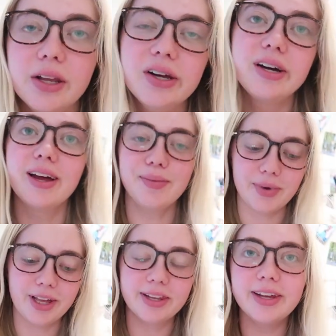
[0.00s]
look at
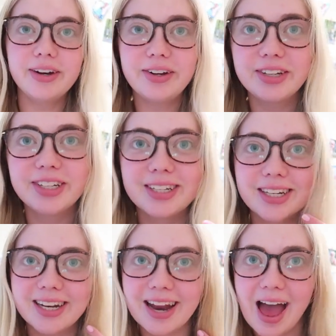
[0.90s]
my little
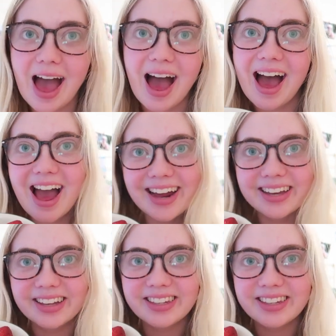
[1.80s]
snack.